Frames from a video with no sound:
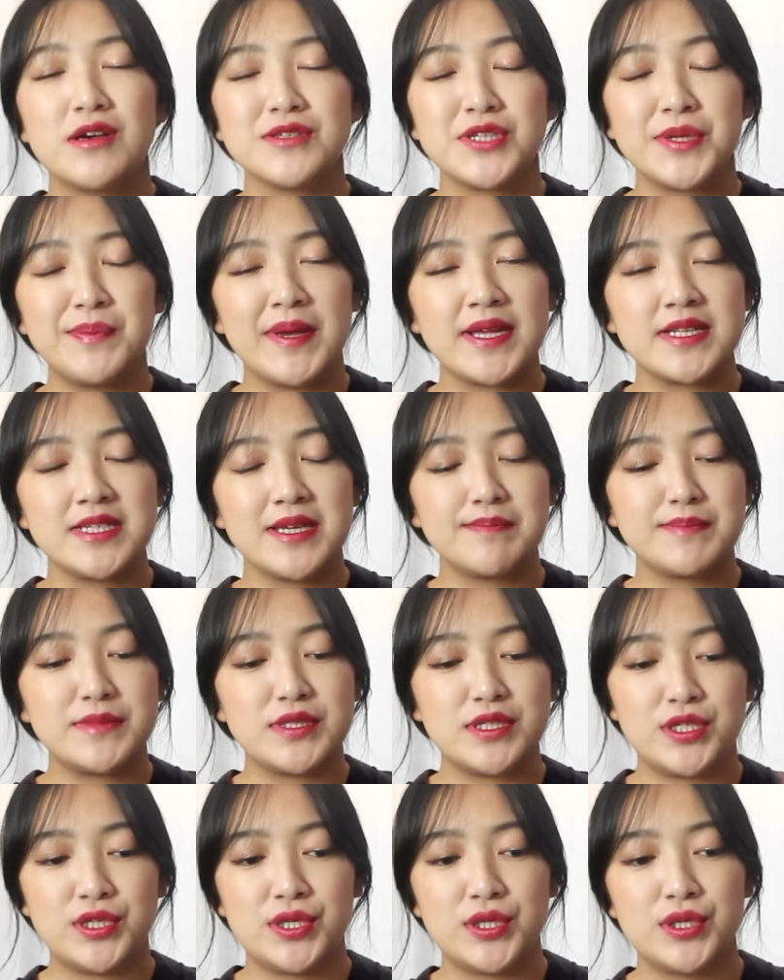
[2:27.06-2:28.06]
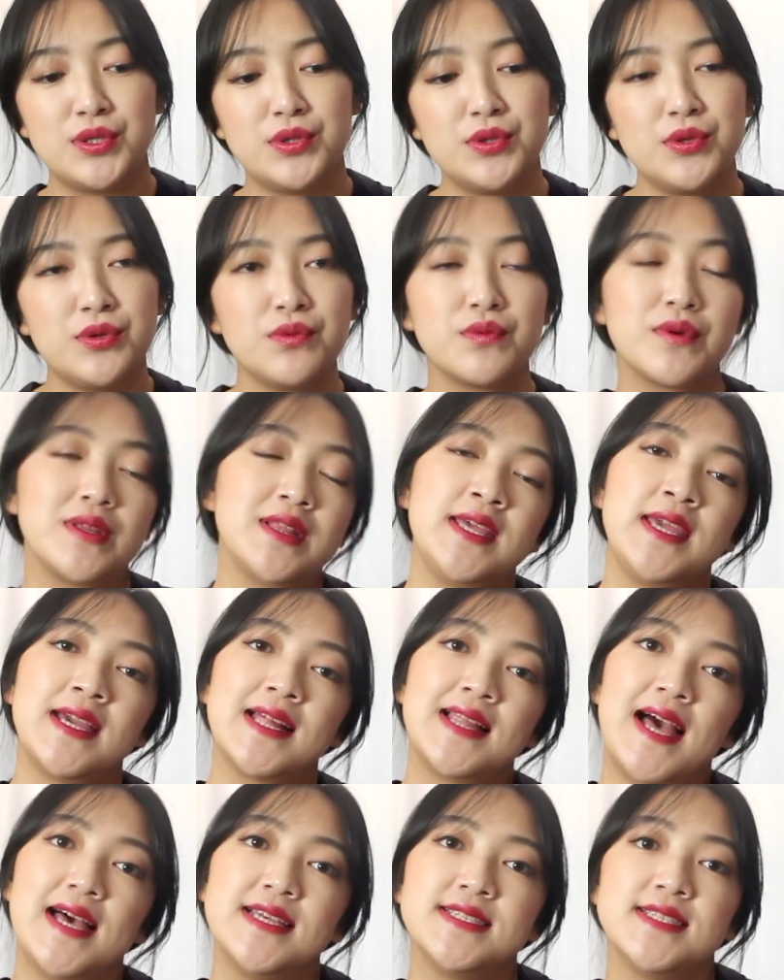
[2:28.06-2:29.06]
I also picked up two really
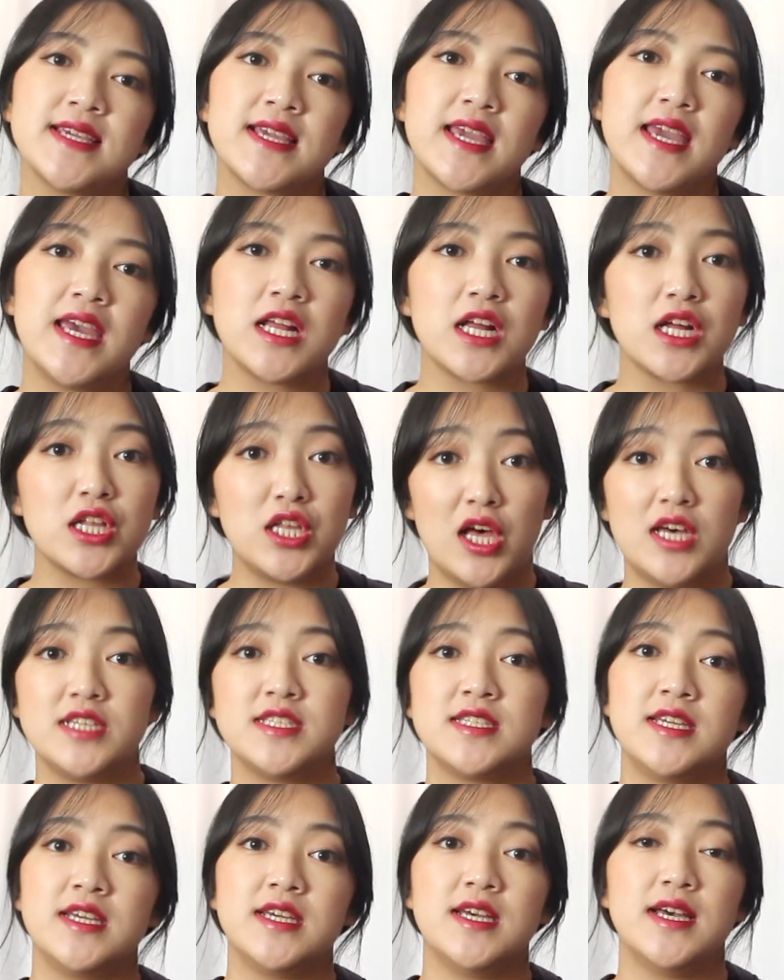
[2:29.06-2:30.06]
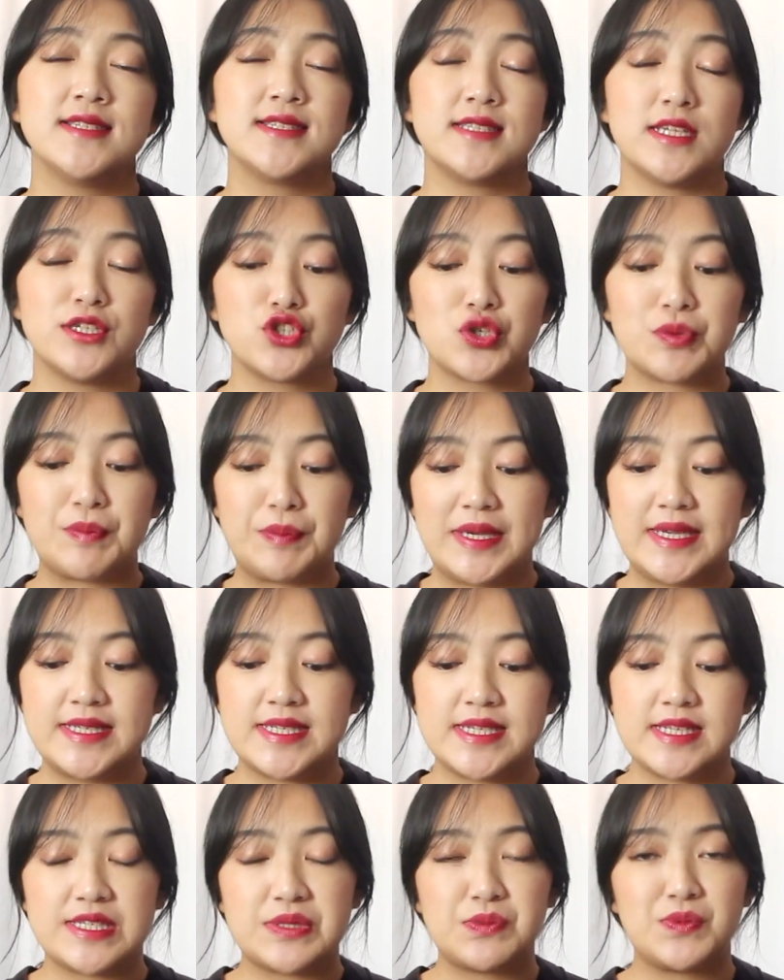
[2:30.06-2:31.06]
classic and closet essential
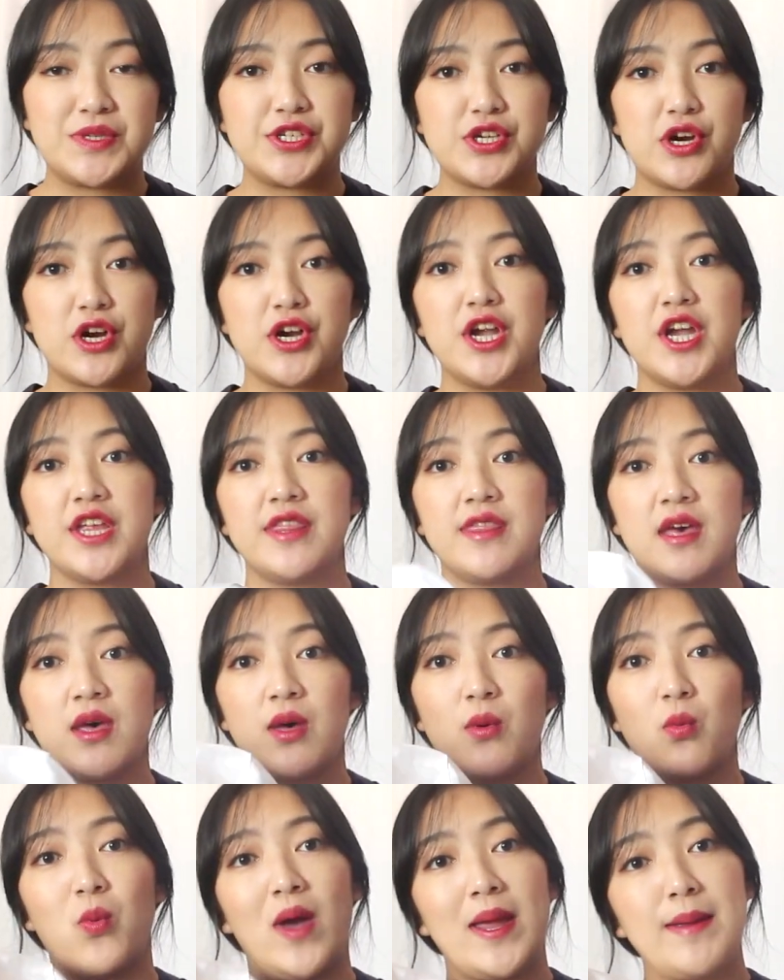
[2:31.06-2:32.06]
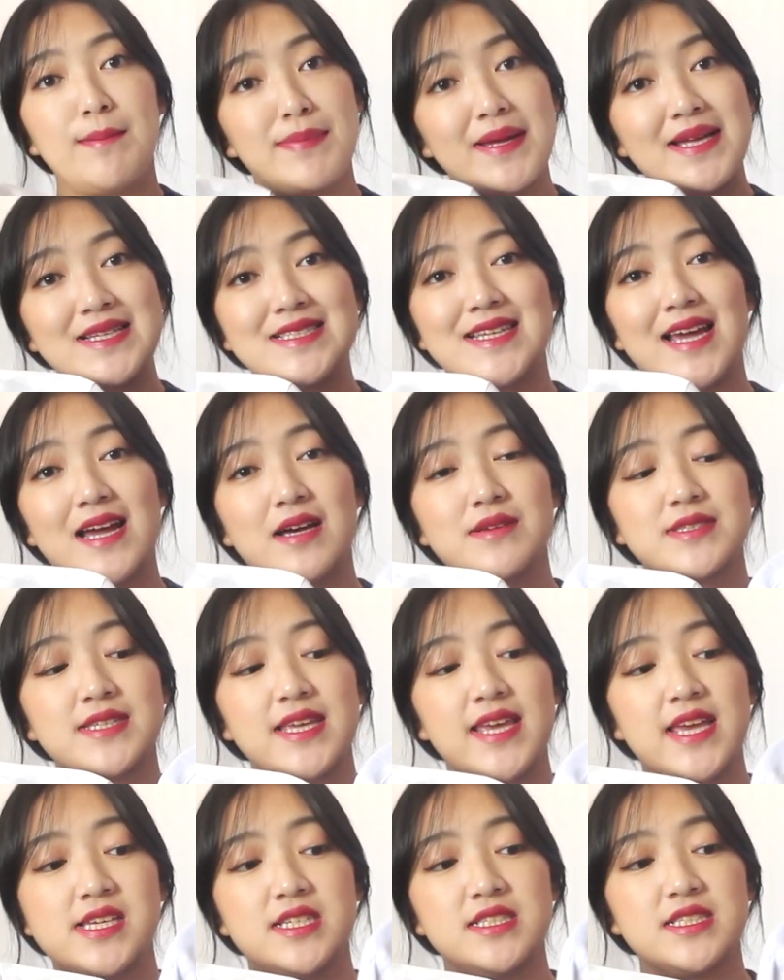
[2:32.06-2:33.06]
pieces, which are the white button downs,
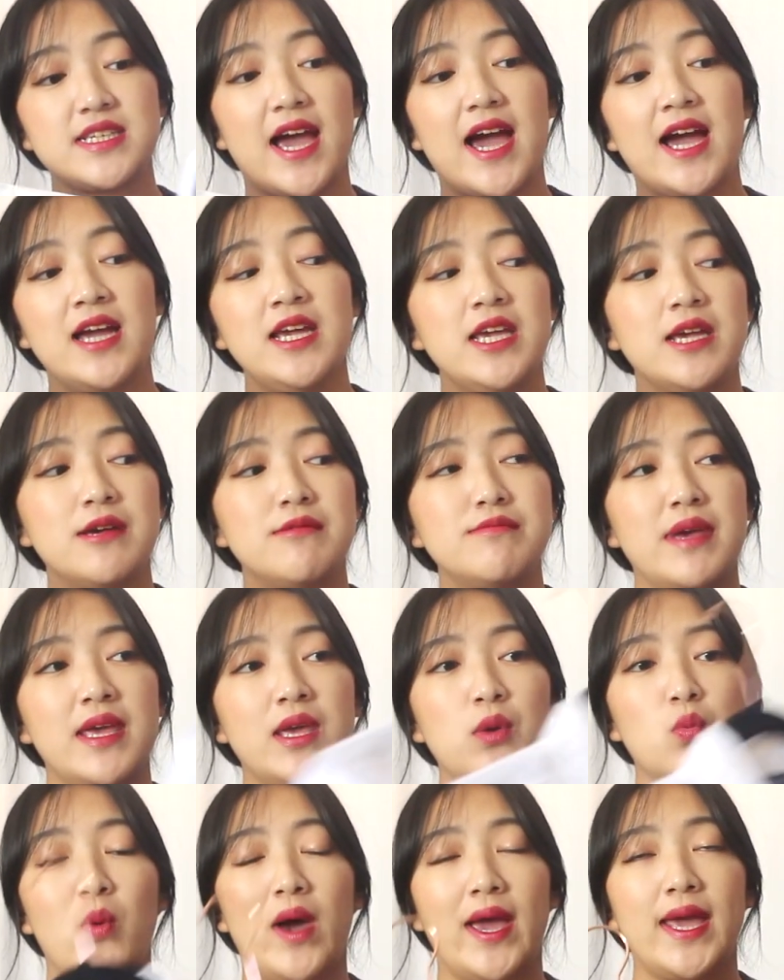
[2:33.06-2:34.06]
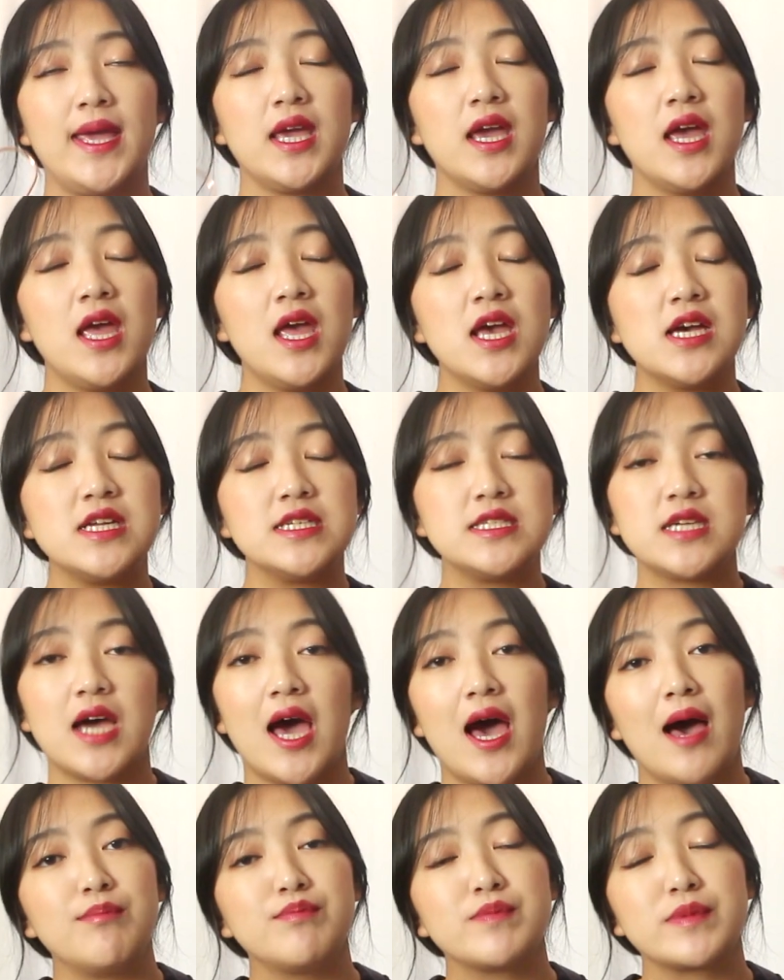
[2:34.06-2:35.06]
and I am a white
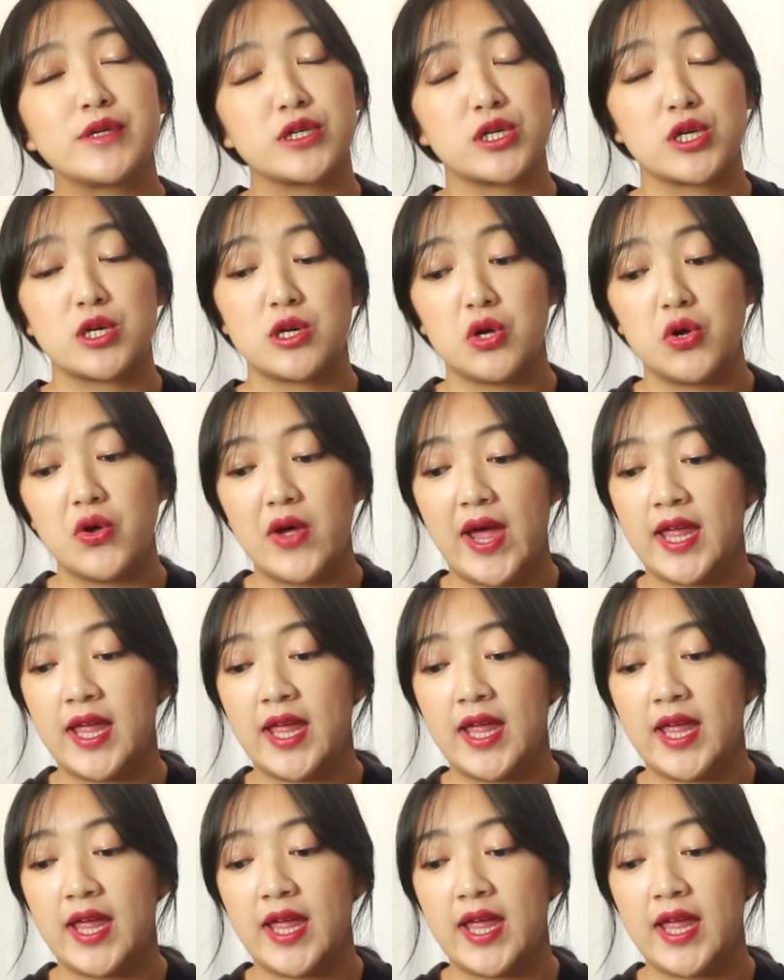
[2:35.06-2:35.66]
top girl.